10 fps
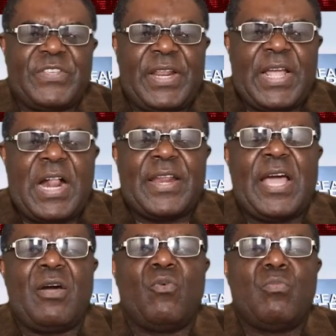Senegal
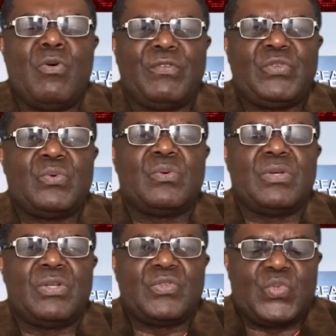now, we move to
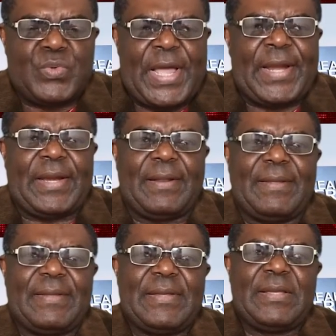Sudan.
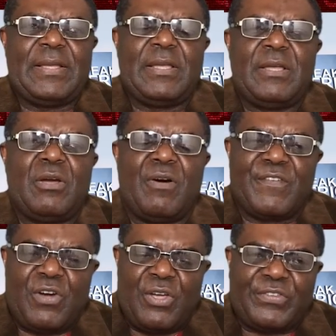
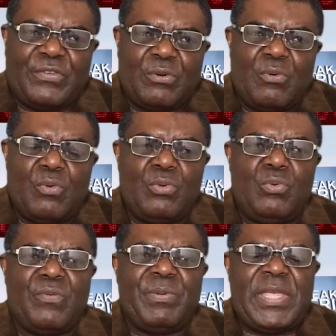Of course,
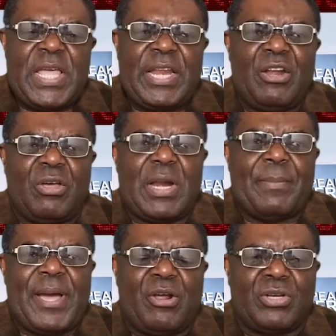you've been hearing a lot
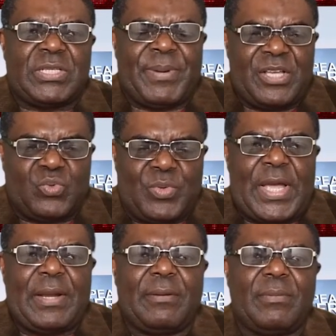about us about
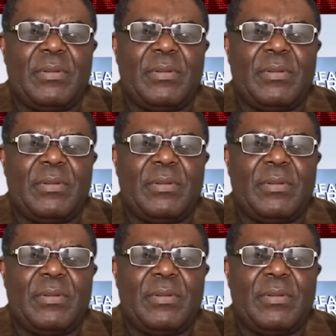Sudan.